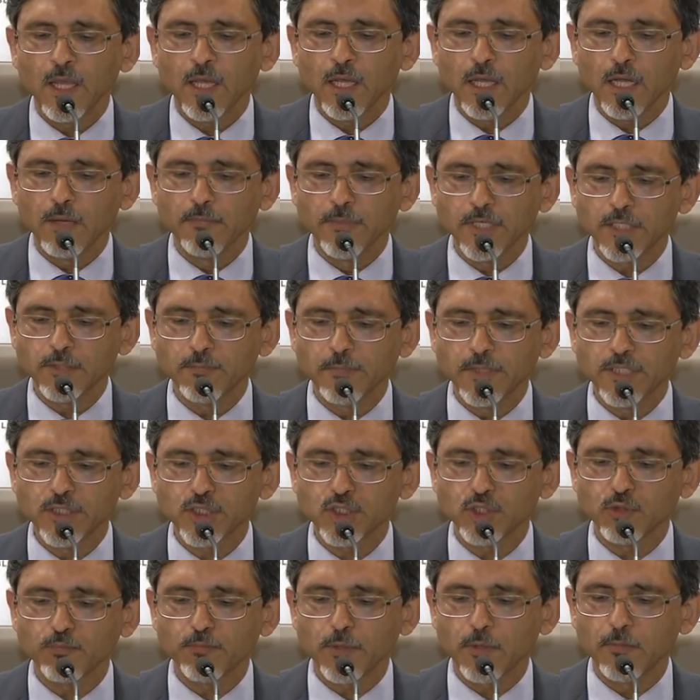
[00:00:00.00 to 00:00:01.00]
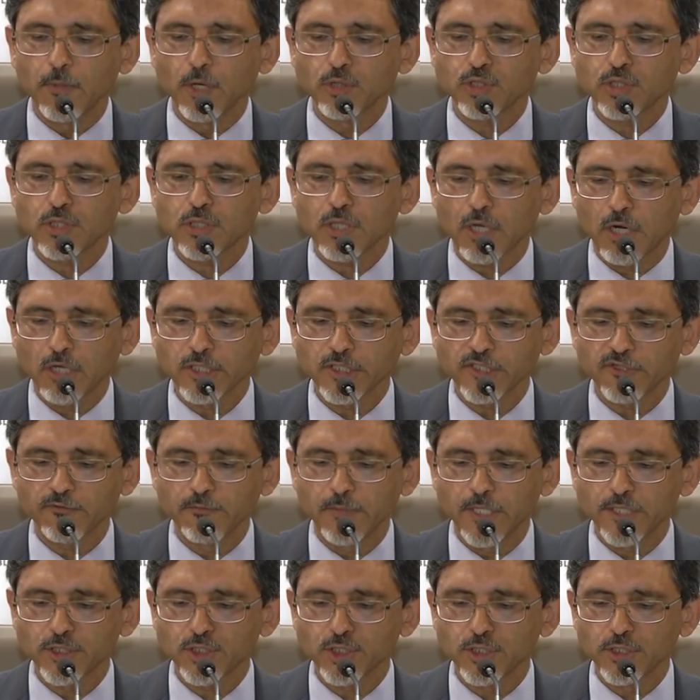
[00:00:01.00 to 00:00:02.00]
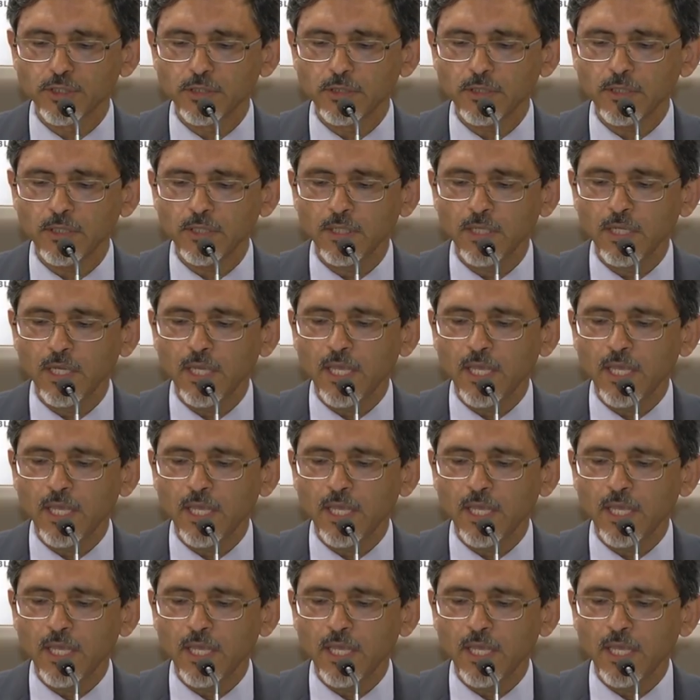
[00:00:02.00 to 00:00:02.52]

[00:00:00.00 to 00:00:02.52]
commitments to promote transformation